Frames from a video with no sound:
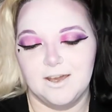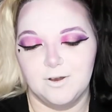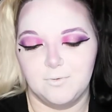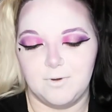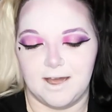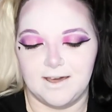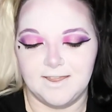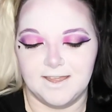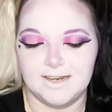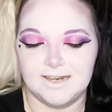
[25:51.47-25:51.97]

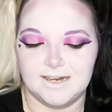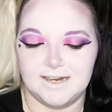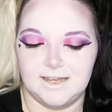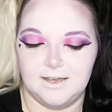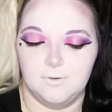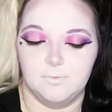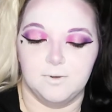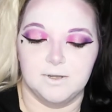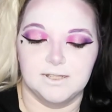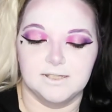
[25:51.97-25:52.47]
why they did it.
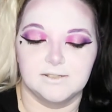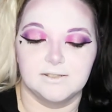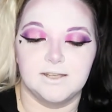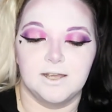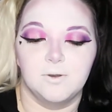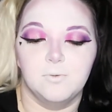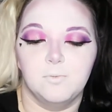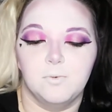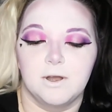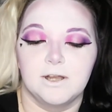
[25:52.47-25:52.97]

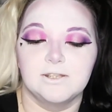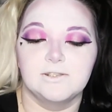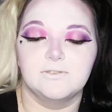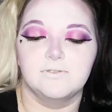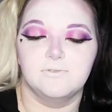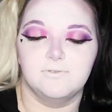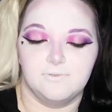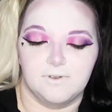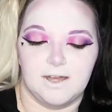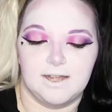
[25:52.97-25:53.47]
It was
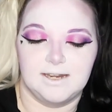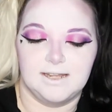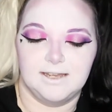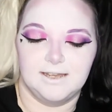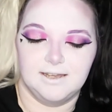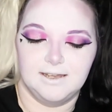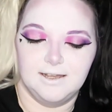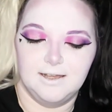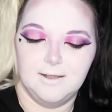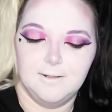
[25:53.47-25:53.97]

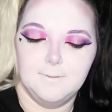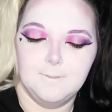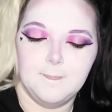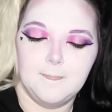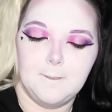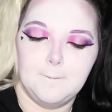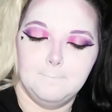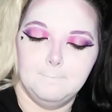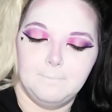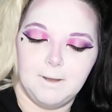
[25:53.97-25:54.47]
funny,
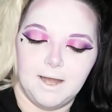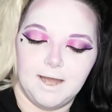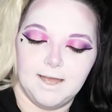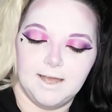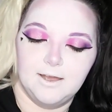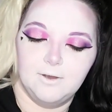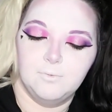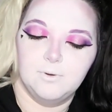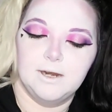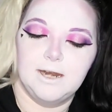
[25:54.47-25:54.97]

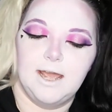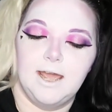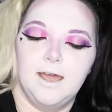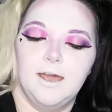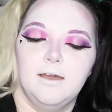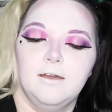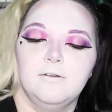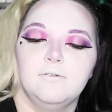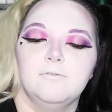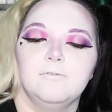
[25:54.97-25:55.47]
but when
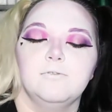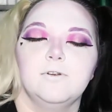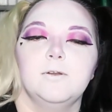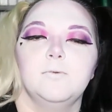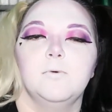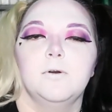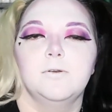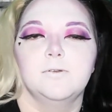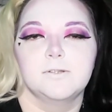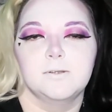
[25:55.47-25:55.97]

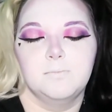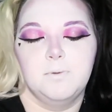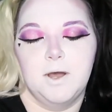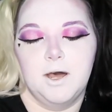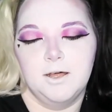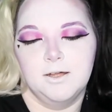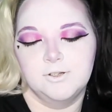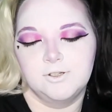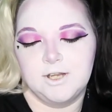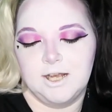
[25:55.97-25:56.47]
everyone was
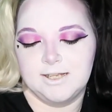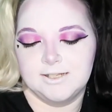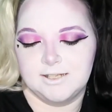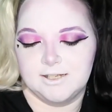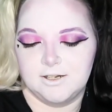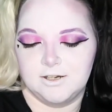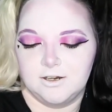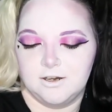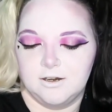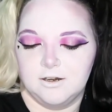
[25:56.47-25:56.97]

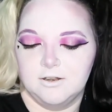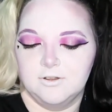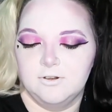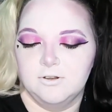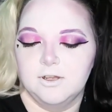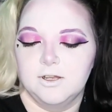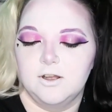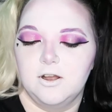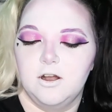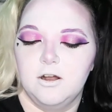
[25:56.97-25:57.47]
apologizing to her and they're
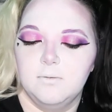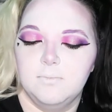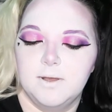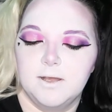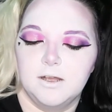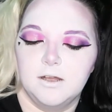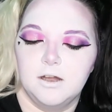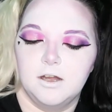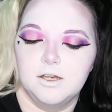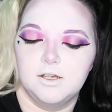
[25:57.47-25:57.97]
like, oh
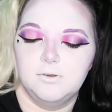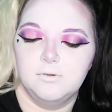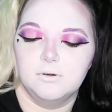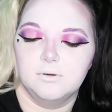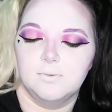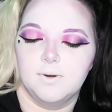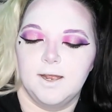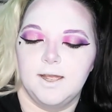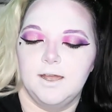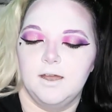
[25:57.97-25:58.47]
my god, you
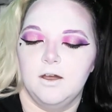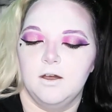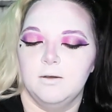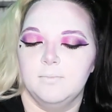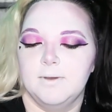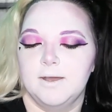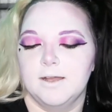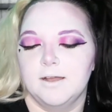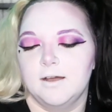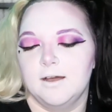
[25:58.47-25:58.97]
were right, oh
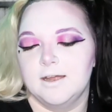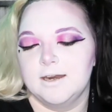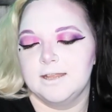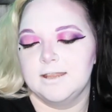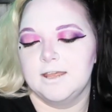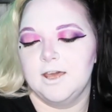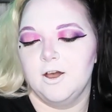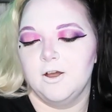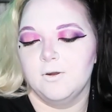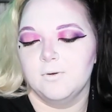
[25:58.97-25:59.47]
my god,
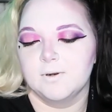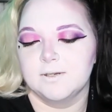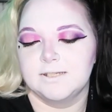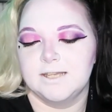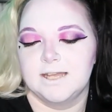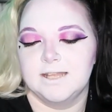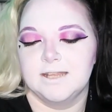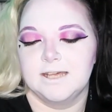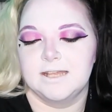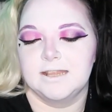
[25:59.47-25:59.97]
and they all were
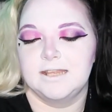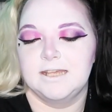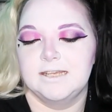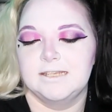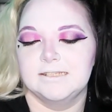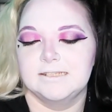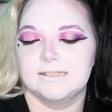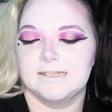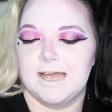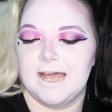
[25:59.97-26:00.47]
saying like the
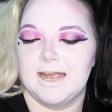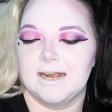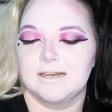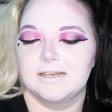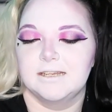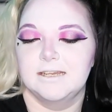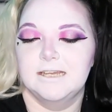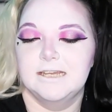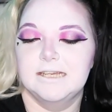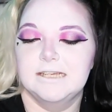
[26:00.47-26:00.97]

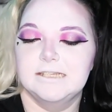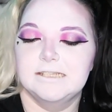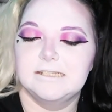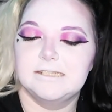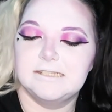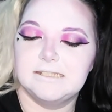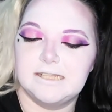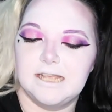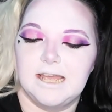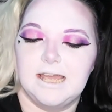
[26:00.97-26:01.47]
exact
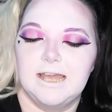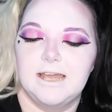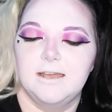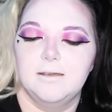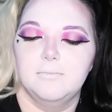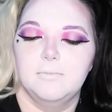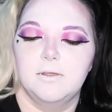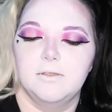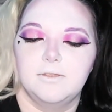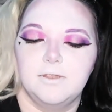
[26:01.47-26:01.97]

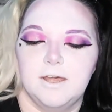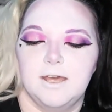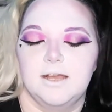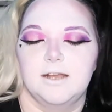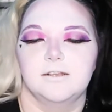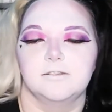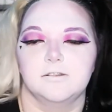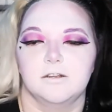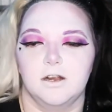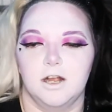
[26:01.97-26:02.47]
same
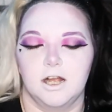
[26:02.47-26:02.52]
things. Her